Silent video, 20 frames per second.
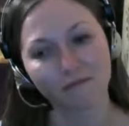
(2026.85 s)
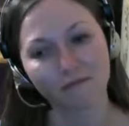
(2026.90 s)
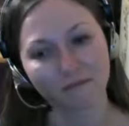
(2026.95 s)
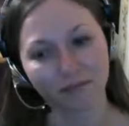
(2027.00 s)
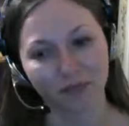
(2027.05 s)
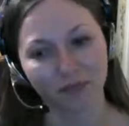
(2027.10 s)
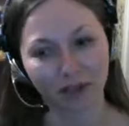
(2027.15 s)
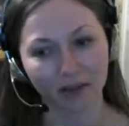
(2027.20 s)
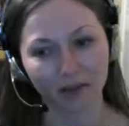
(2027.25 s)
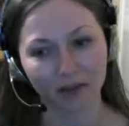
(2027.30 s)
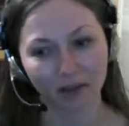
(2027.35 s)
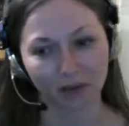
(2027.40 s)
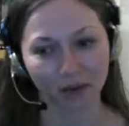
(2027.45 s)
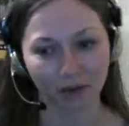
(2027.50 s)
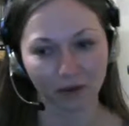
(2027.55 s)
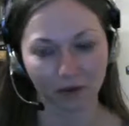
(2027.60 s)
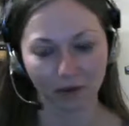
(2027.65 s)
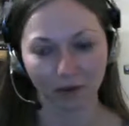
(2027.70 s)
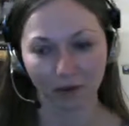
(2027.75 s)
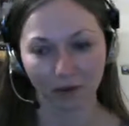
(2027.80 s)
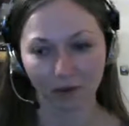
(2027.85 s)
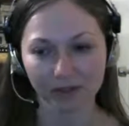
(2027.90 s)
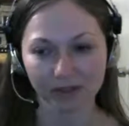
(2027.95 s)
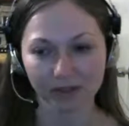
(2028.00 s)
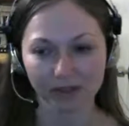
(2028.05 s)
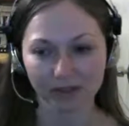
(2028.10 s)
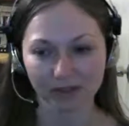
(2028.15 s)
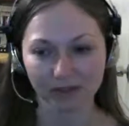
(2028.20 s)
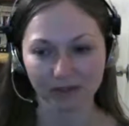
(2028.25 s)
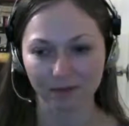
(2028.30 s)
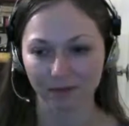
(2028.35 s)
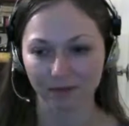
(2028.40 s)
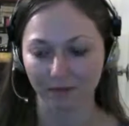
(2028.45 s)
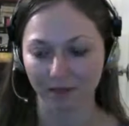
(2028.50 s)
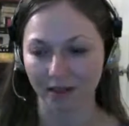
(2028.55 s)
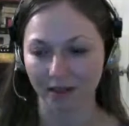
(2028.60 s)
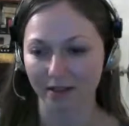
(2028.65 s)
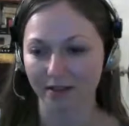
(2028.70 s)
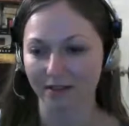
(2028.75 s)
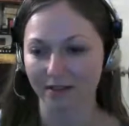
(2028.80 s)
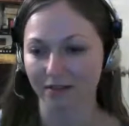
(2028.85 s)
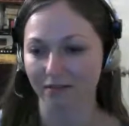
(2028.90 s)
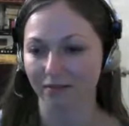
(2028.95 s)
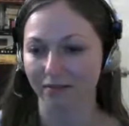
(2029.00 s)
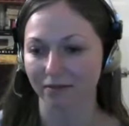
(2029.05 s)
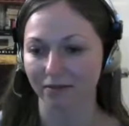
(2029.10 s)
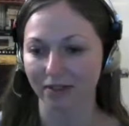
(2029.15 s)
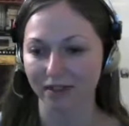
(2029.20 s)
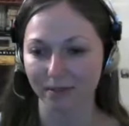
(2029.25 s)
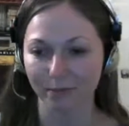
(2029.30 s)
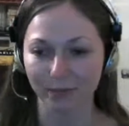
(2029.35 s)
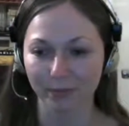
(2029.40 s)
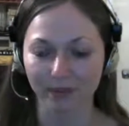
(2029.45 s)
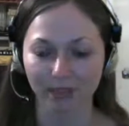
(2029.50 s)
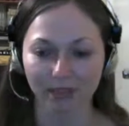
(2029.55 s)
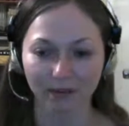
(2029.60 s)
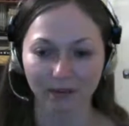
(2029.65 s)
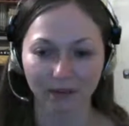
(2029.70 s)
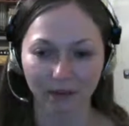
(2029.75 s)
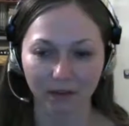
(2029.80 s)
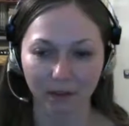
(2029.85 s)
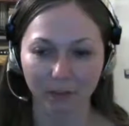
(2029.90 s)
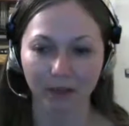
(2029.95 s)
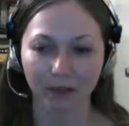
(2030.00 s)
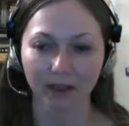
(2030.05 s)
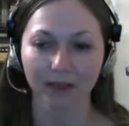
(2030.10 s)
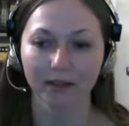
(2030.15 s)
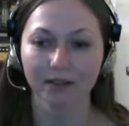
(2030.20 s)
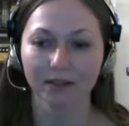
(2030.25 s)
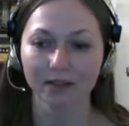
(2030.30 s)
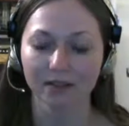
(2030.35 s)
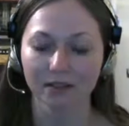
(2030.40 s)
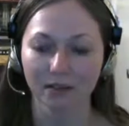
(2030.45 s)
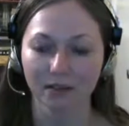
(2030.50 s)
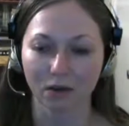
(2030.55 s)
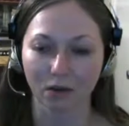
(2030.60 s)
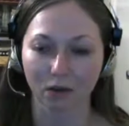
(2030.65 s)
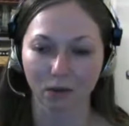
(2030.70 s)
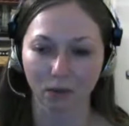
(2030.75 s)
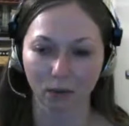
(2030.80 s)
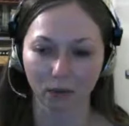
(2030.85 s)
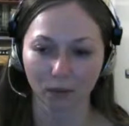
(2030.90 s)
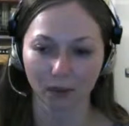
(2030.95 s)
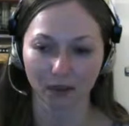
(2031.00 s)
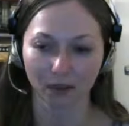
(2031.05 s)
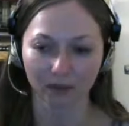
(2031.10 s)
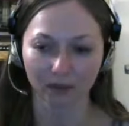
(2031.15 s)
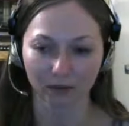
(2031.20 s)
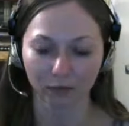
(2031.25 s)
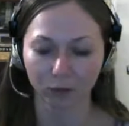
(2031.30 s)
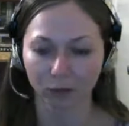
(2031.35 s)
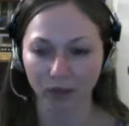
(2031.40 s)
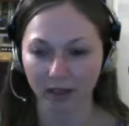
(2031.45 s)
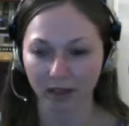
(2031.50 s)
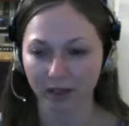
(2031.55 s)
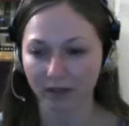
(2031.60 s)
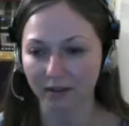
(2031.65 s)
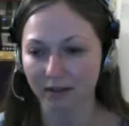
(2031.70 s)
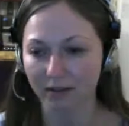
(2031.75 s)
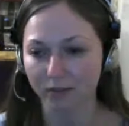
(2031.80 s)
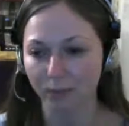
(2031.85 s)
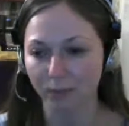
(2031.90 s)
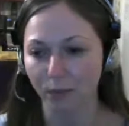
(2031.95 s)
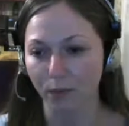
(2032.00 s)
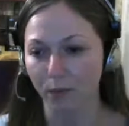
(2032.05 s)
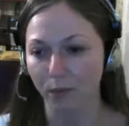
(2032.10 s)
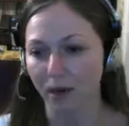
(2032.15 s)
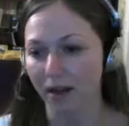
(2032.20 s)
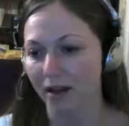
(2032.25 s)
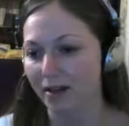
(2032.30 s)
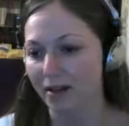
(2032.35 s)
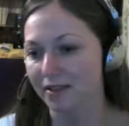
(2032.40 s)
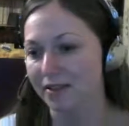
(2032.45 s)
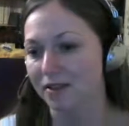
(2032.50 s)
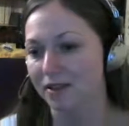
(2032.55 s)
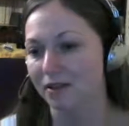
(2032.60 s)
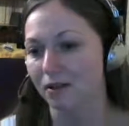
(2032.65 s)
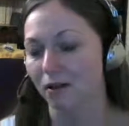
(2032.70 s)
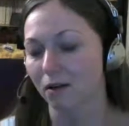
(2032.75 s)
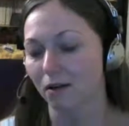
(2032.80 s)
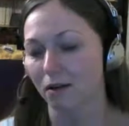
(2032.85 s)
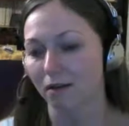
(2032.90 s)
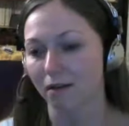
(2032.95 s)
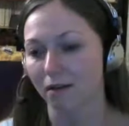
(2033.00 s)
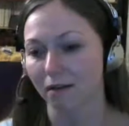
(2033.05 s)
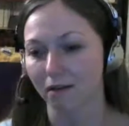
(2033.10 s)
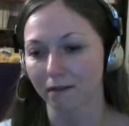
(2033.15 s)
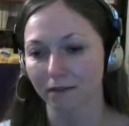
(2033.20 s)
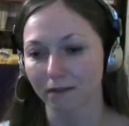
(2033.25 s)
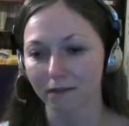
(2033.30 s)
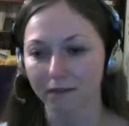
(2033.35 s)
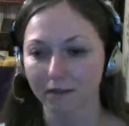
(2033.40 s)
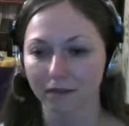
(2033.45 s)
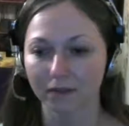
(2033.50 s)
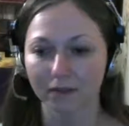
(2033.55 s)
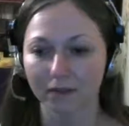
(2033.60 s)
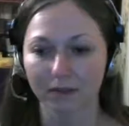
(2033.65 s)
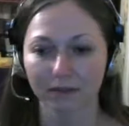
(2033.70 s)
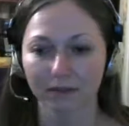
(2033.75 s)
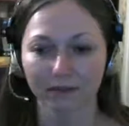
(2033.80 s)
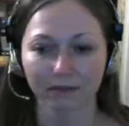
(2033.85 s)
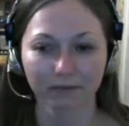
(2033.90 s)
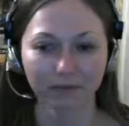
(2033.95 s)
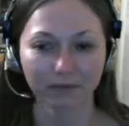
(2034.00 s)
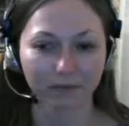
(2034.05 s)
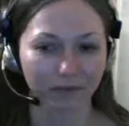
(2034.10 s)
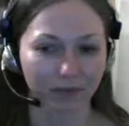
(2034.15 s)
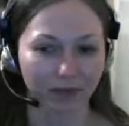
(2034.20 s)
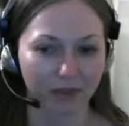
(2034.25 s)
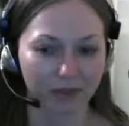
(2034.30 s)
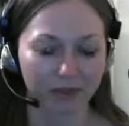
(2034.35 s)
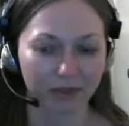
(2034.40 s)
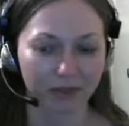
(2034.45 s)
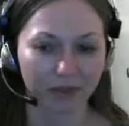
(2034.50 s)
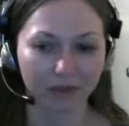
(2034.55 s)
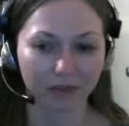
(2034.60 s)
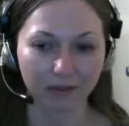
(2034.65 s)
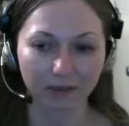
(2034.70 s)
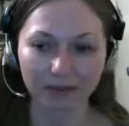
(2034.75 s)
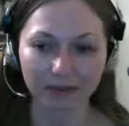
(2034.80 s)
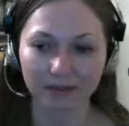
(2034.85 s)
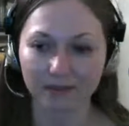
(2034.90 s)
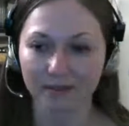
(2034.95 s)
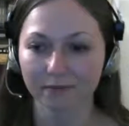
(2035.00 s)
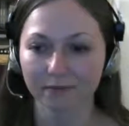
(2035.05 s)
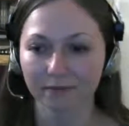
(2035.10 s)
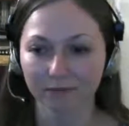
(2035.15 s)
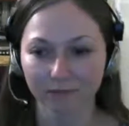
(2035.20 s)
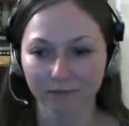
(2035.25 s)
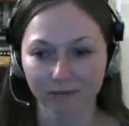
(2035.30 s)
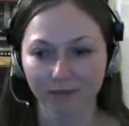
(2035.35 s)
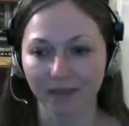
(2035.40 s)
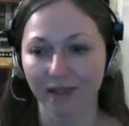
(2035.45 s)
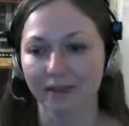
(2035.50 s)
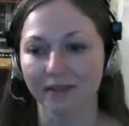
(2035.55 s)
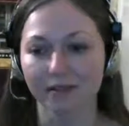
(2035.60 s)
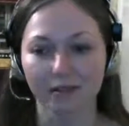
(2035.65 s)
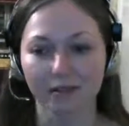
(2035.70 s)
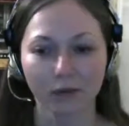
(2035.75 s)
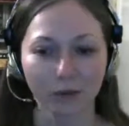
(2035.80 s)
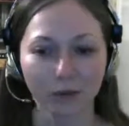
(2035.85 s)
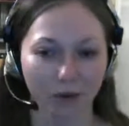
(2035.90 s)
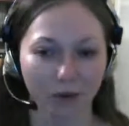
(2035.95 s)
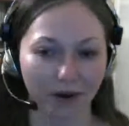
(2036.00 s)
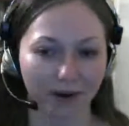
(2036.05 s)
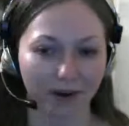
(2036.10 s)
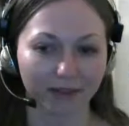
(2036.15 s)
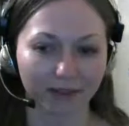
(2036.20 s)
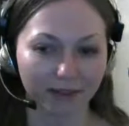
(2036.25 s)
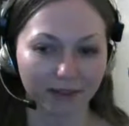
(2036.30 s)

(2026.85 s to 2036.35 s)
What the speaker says: I don't know, all these words with specific meaning. So if you can express your thoughts, that is all right.